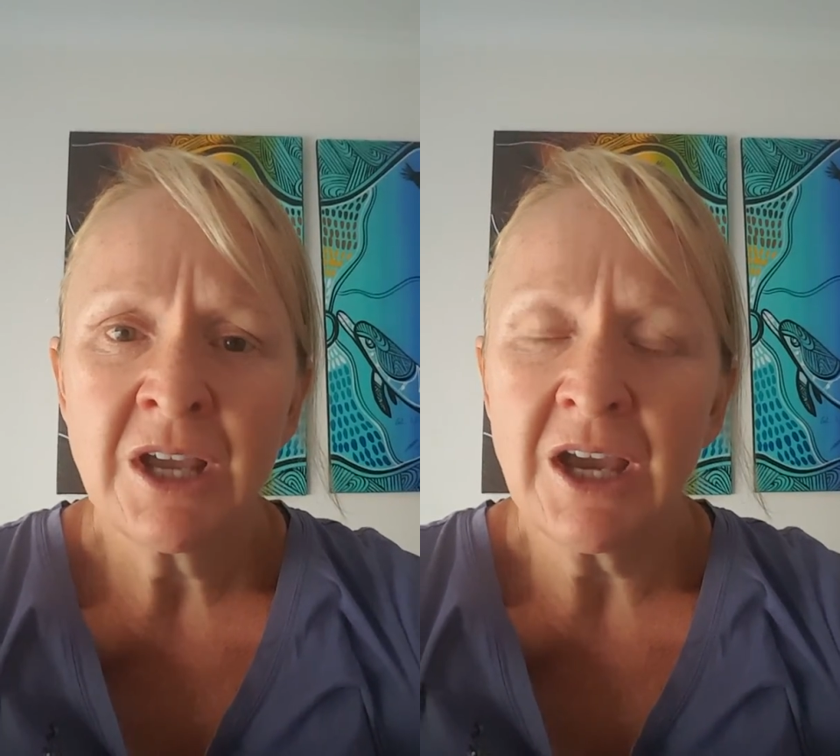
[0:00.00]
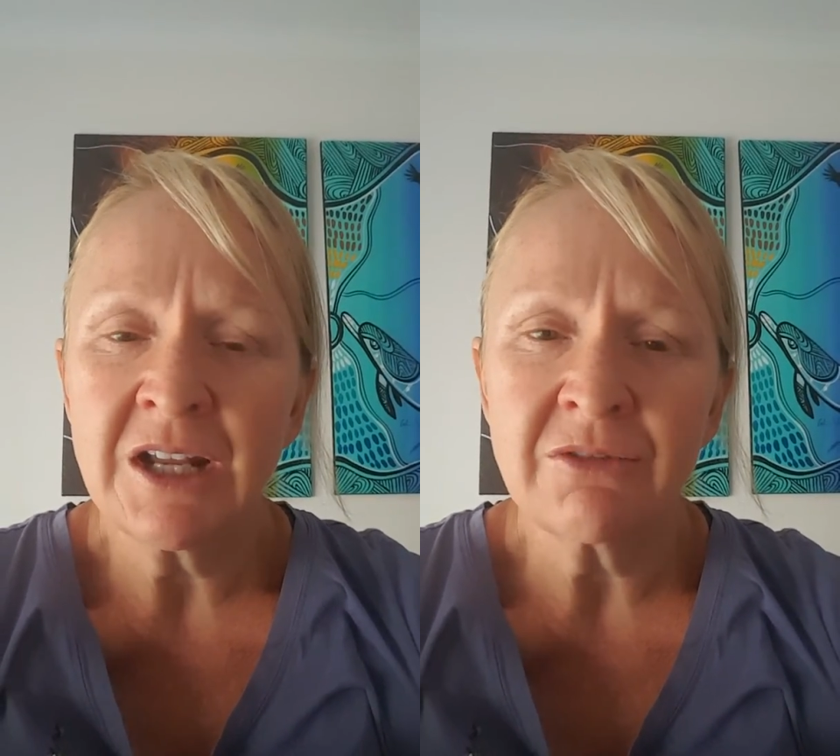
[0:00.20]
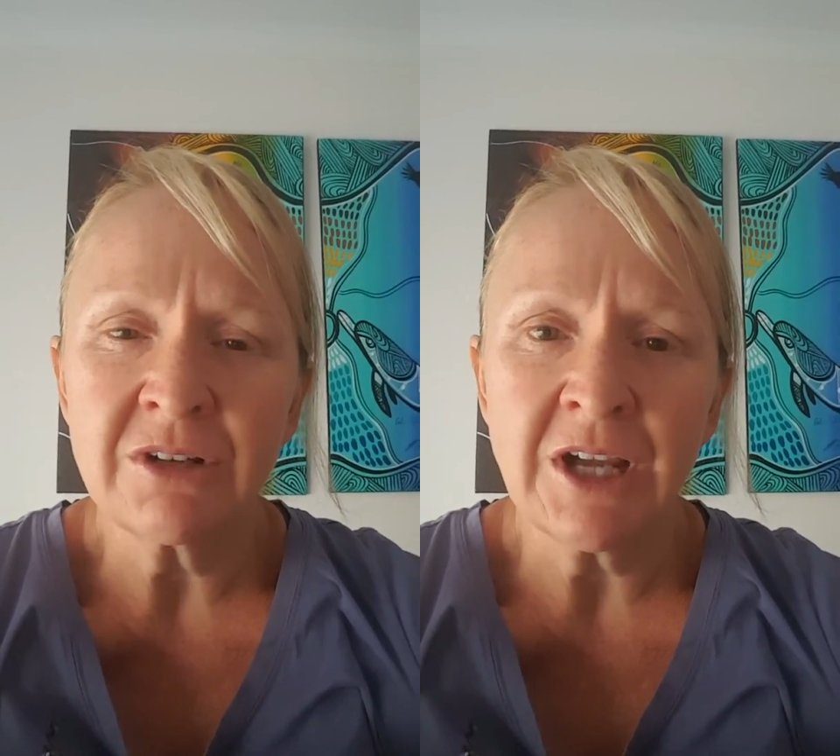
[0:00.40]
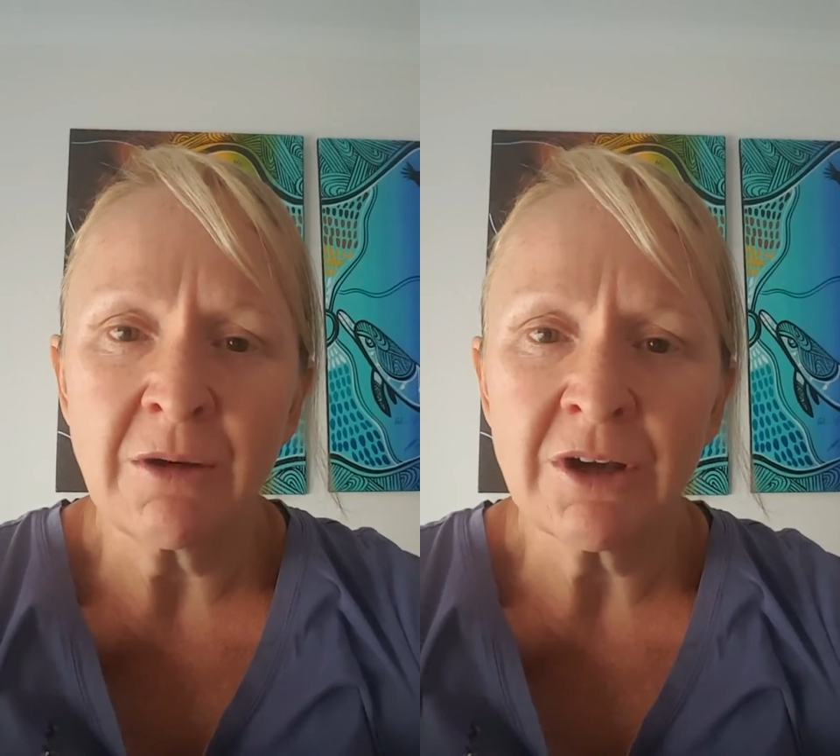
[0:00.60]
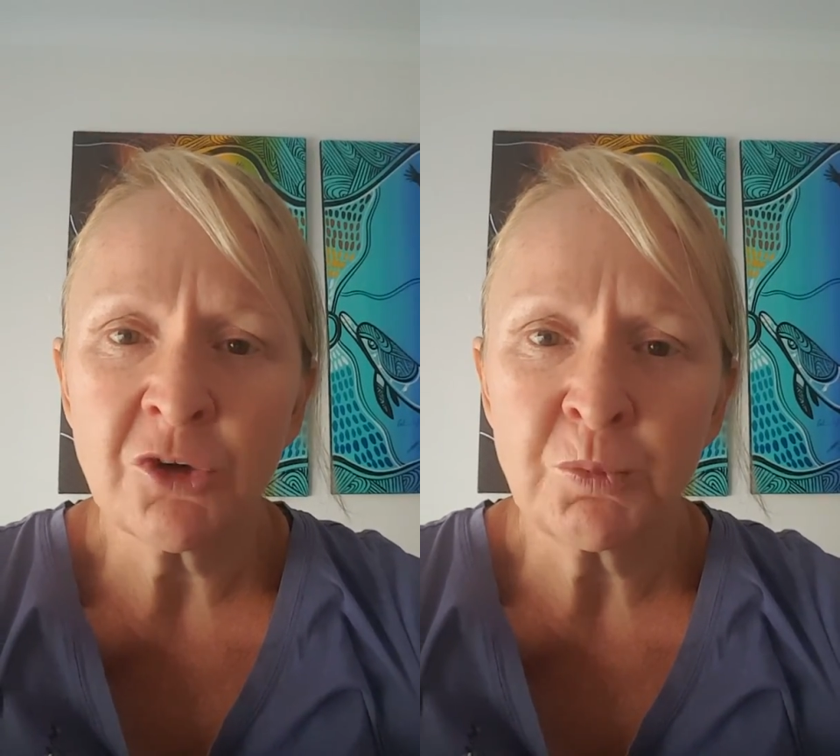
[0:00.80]
and even
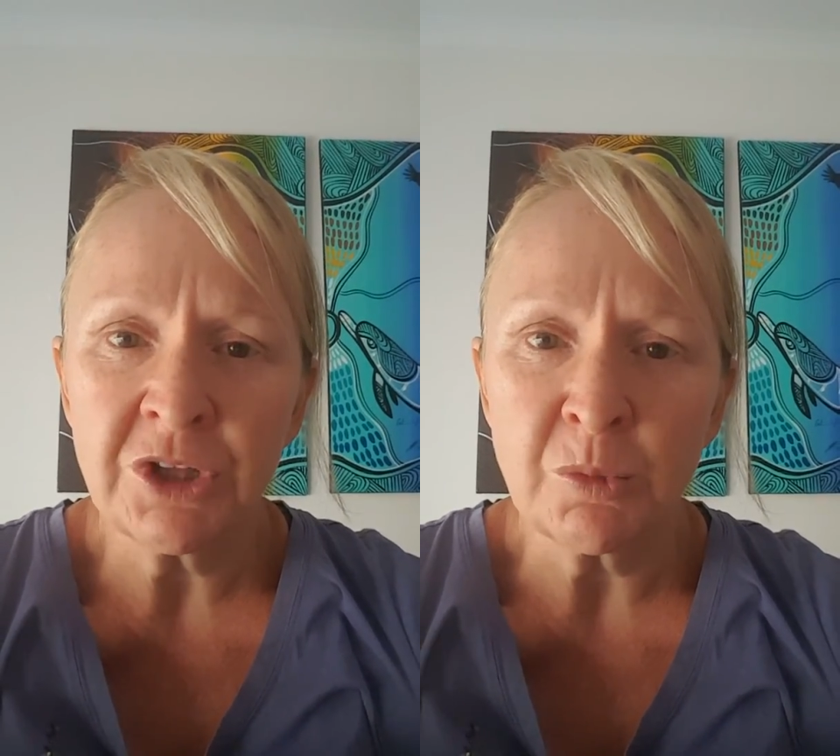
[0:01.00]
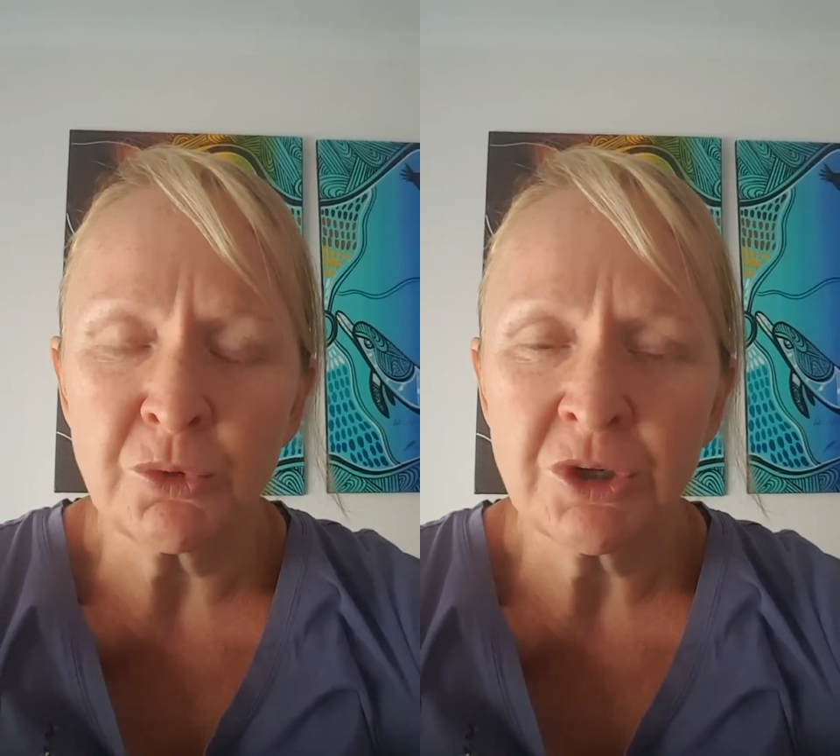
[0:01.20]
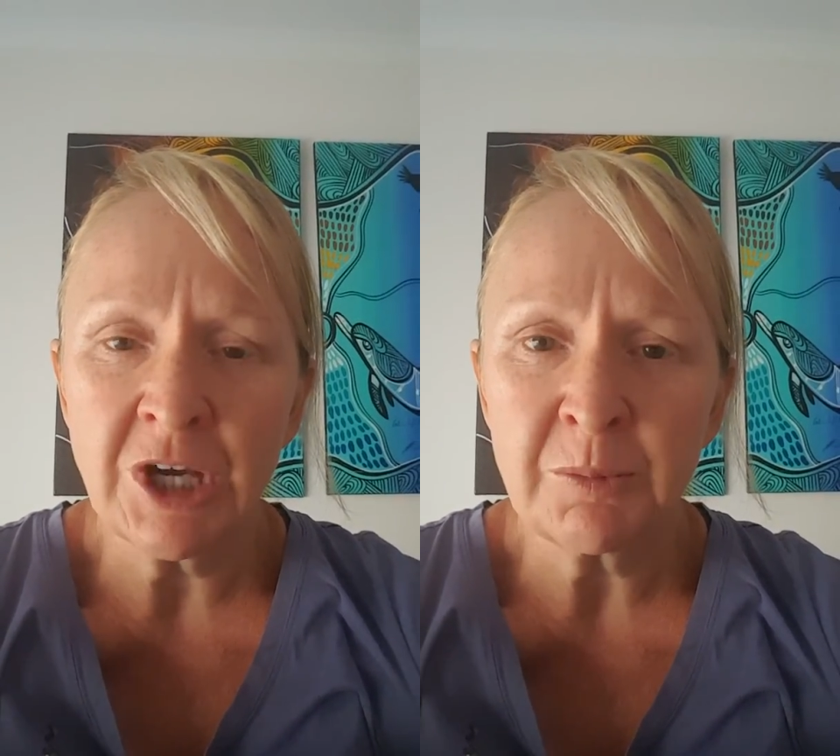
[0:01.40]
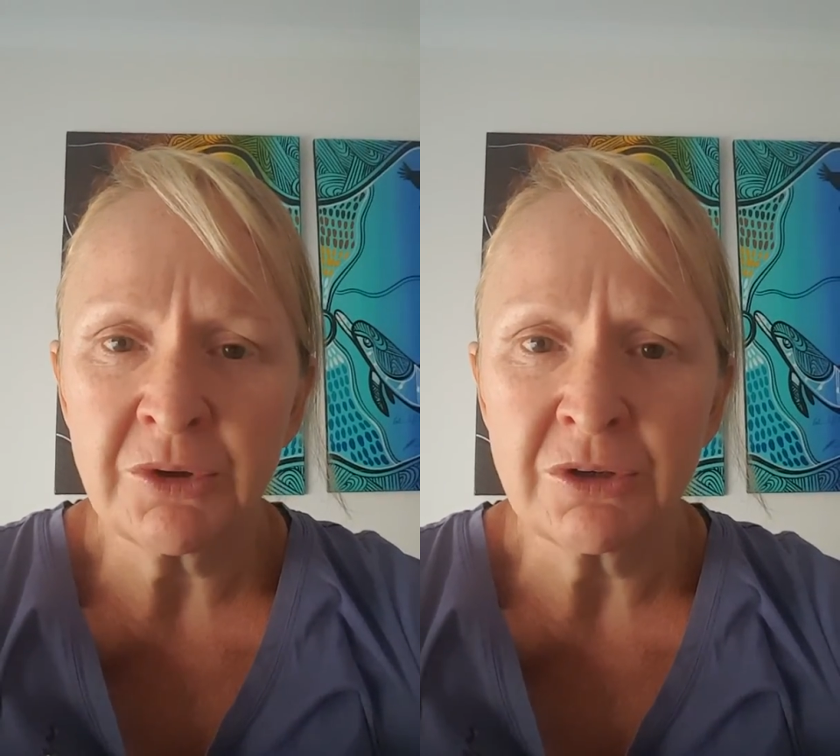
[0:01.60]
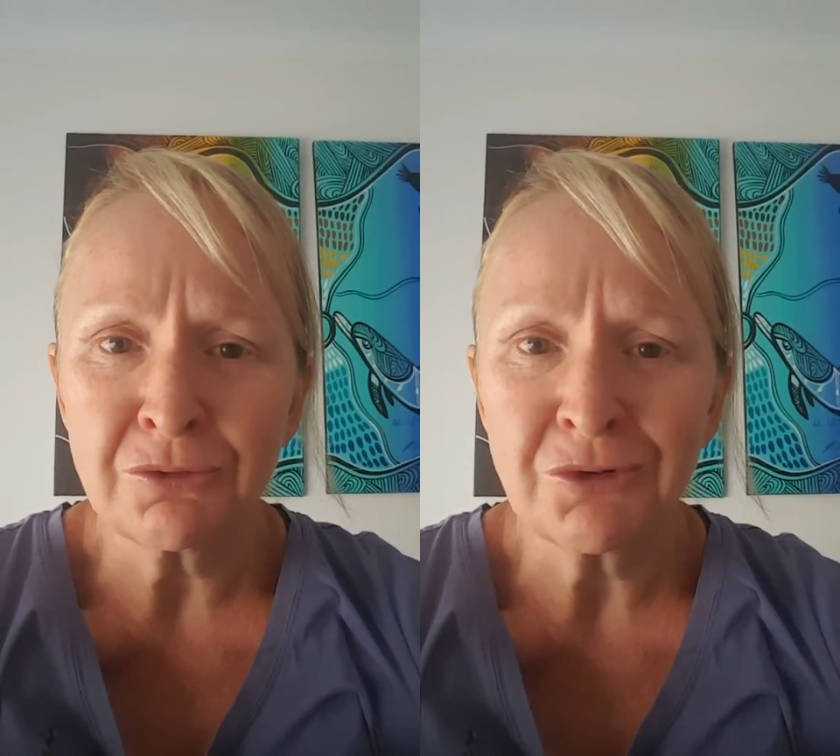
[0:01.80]
now I can pick the book up
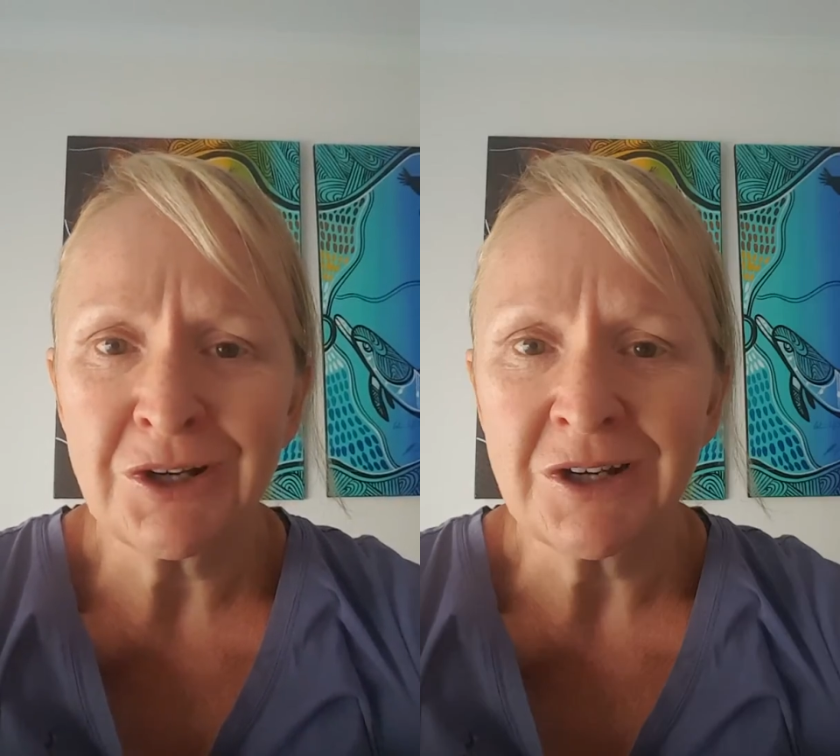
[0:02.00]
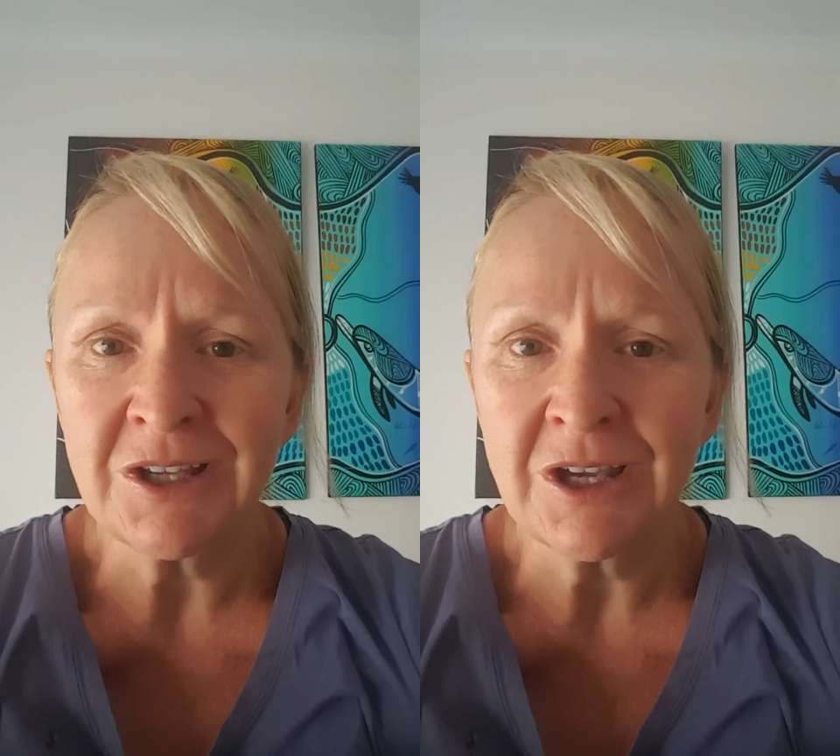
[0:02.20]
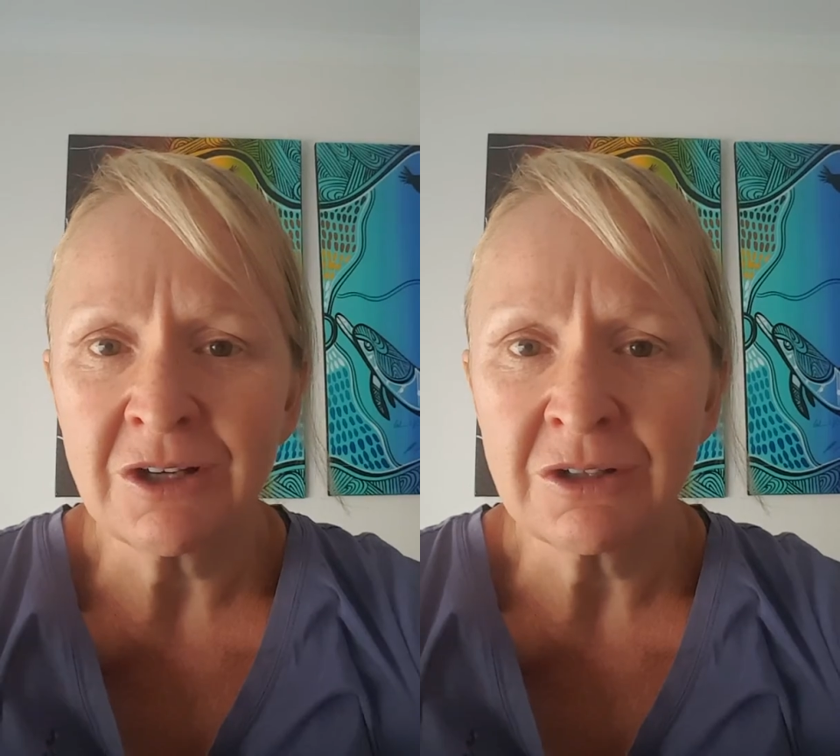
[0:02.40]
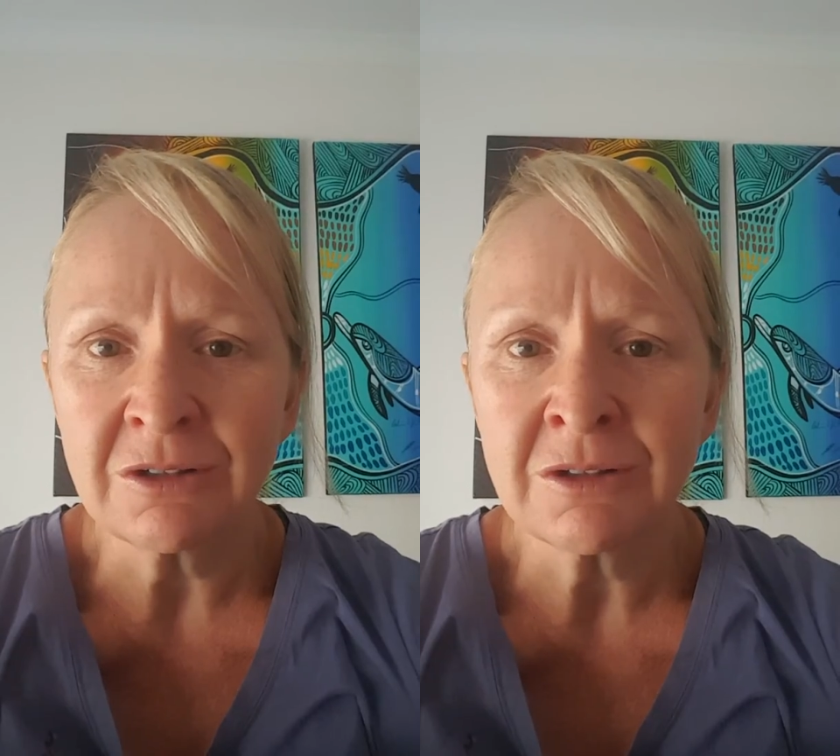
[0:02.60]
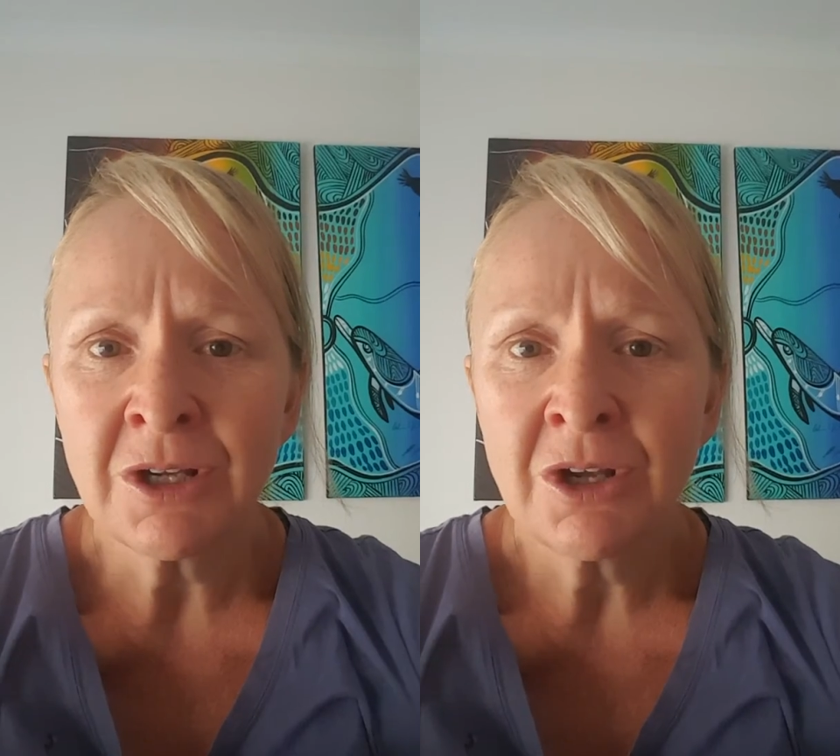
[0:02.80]
and read it again
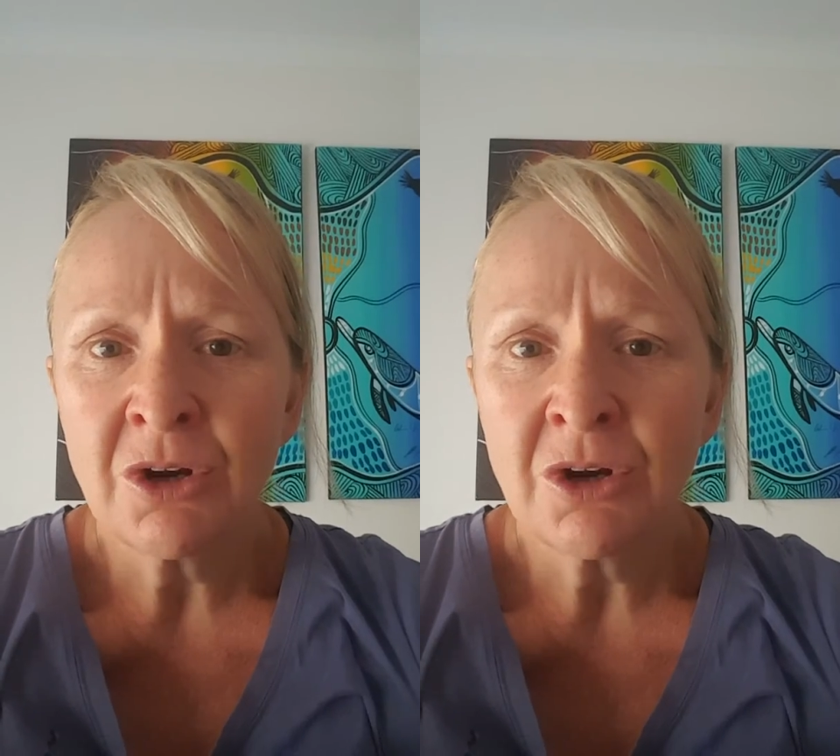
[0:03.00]
and